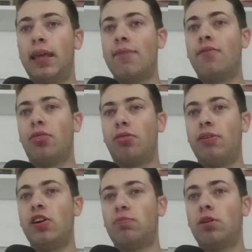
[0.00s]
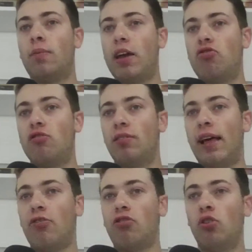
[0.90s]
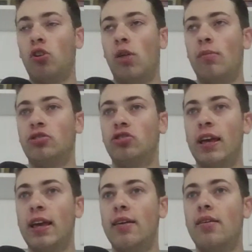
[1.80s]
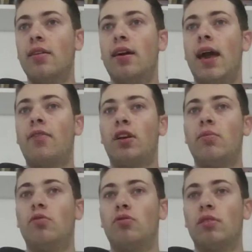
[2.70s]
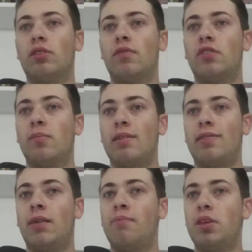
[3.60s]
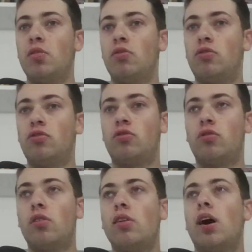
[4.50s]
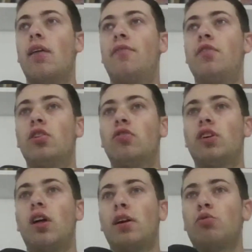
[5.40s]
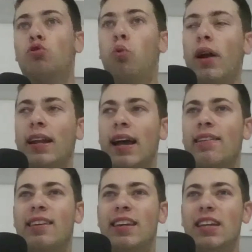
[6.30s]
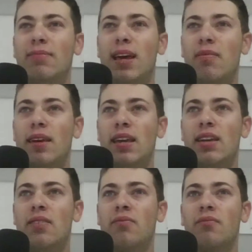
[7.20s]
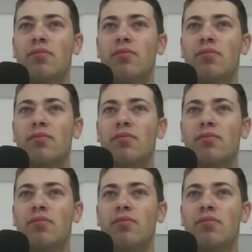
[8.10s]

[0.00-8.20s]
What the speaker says: given 3 years probation his last year at Oklahoma State after he was arrested for domestic abuse. A few years ago, I think it was 2019, maybe.